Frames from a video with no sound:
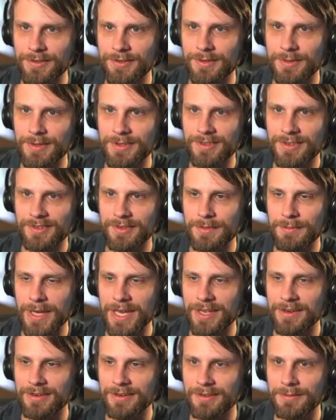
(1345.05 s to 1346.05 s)
so it doesn't
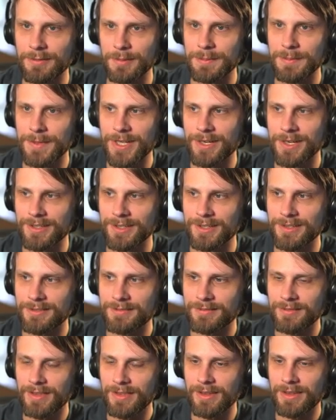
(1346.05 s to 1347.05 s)
matter if we block it.
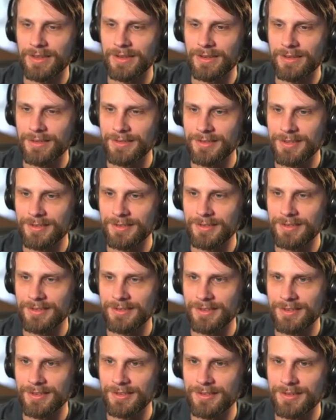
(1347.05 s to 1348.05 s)

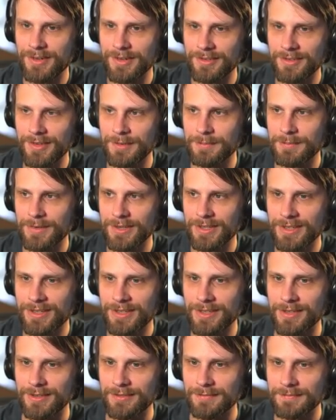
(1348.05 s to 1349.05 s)
Let's let's draw something really
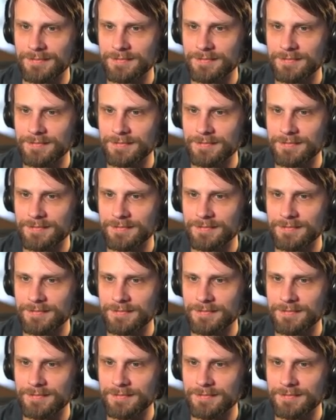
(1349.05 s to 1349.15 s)
good.